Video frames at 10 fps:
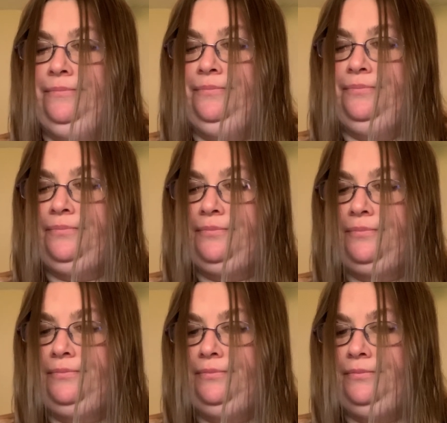
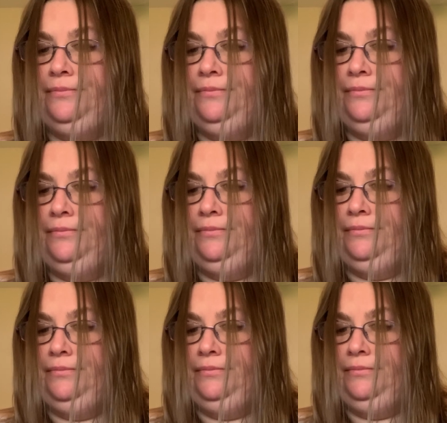
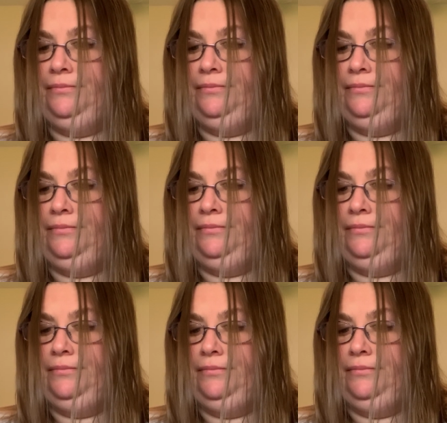
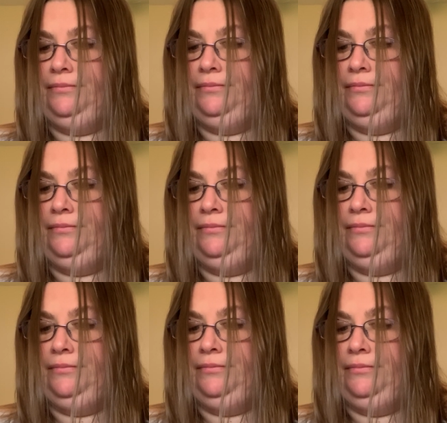
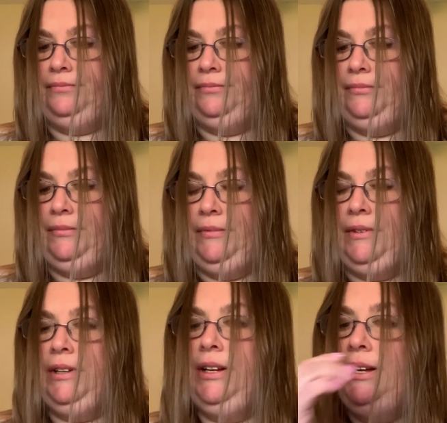No one is speaking in this clip.